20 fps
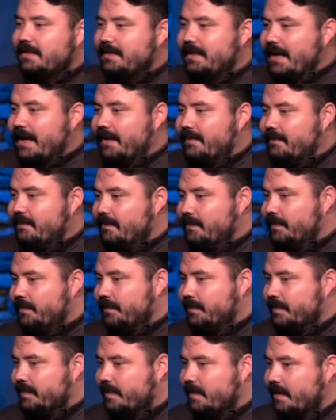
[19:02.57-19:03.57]
in that.
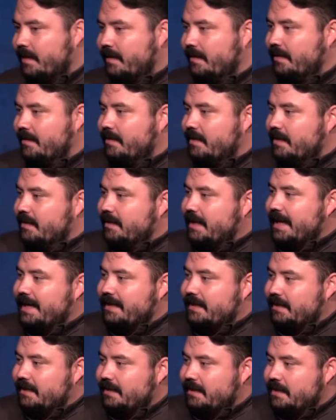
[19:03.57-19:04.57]
Like,